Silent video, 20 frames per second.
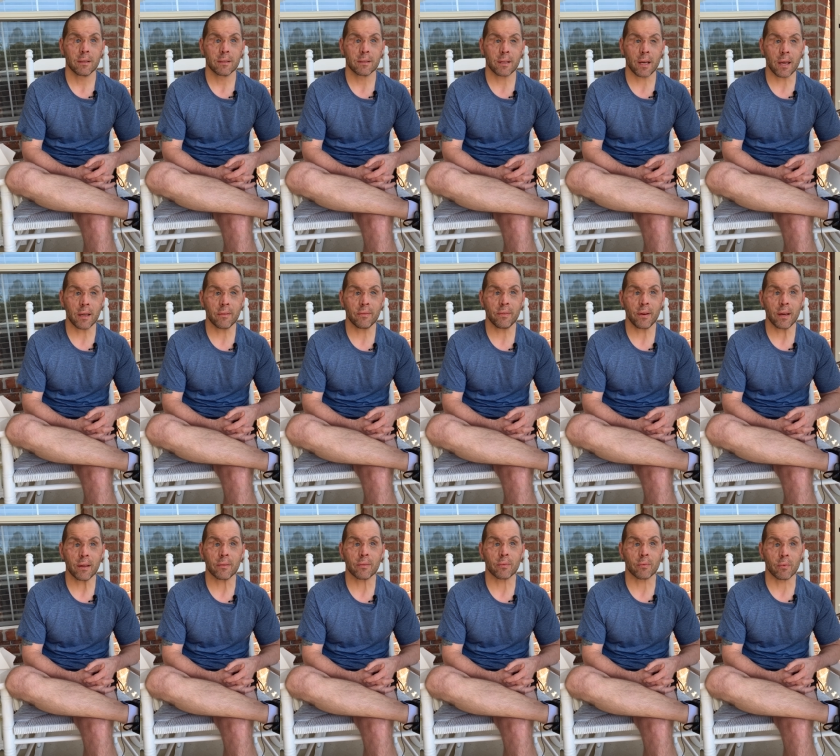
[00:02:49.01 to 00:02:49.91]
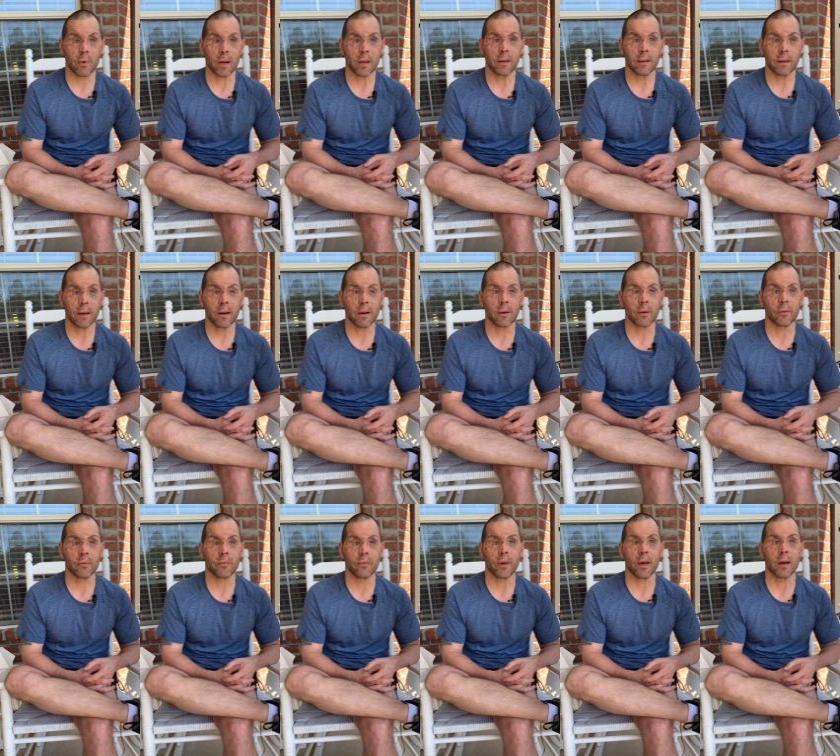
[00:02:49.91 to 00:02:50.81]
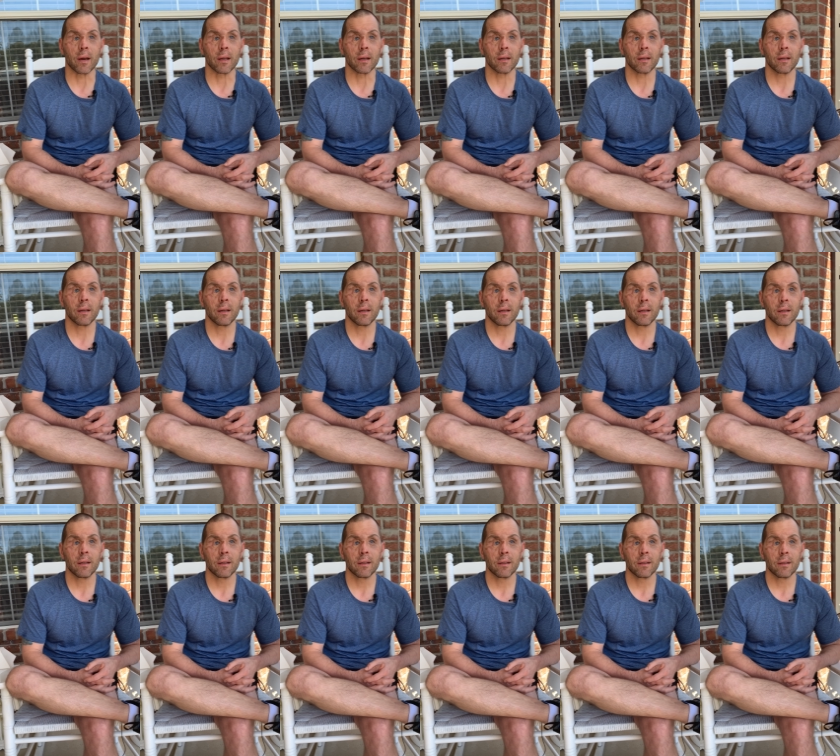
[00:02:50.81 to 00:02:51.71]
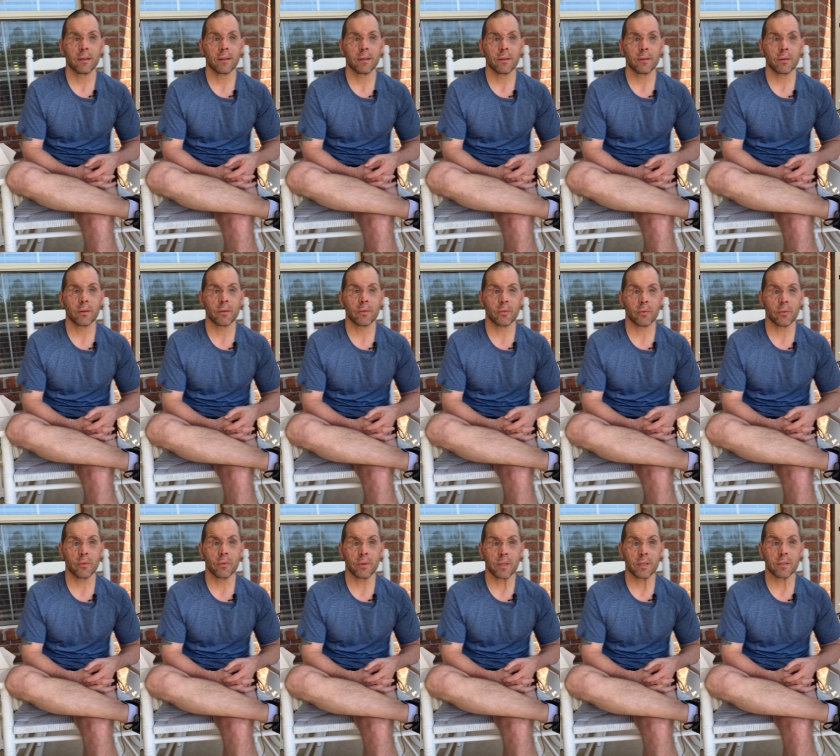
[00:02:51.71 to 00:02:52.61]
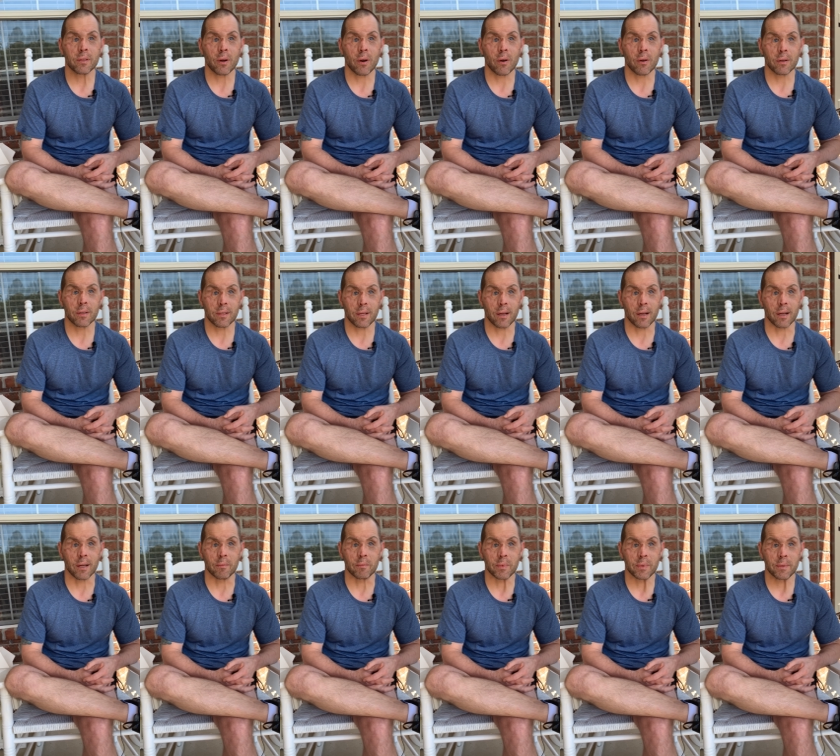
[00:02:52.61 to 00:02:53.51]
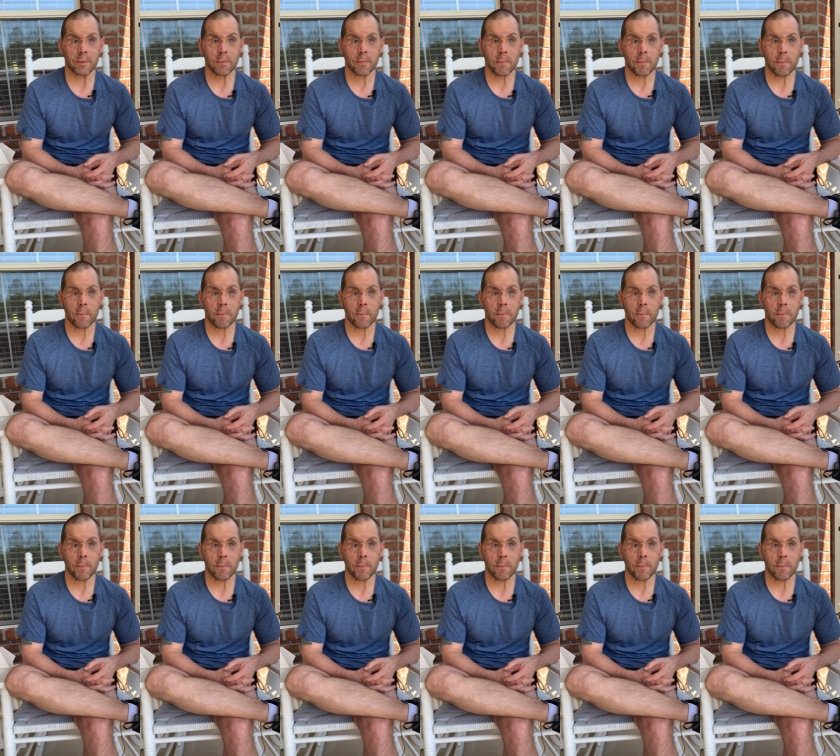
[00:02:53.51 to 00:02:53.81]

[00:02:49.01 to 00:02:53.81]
Take faith right now that through these hard times,